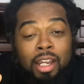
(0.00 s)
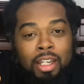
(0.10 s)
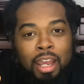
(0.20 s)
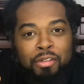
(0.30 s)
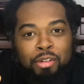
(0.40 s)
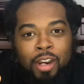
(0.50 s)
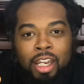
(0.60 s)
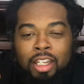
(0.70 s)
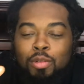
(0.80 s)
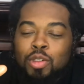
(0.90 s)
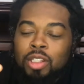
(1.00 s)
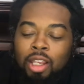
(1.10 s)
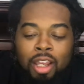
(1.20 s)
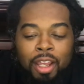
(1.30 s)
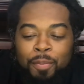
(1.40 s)
out laughing, right?
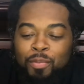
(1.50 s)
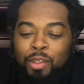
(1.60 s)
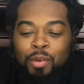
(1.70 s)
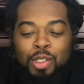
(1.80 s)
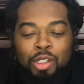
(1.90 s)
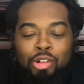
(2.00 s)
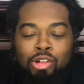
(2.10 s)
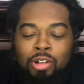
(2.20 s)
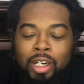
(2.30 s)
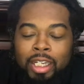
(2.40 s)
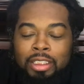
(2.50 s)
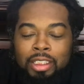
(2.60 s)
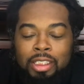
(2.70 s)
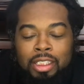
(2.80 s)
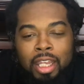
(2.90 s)
It was the
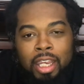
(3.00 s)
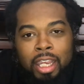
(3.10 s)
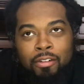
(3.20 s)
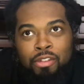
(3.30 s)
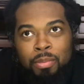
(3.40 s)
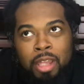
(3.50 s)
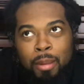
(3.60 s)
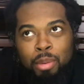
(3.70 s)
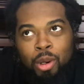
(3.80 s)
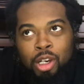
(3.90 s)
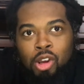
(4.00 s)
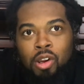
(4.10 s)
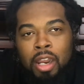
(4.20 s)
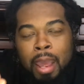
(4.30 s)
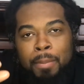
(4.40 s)
craziest thing. And from that point
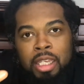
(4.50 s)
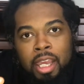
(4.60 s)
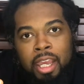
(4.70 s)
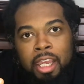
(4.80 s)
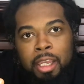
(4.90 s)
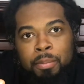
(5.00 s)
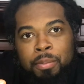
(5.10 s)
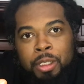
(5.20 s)
on, I became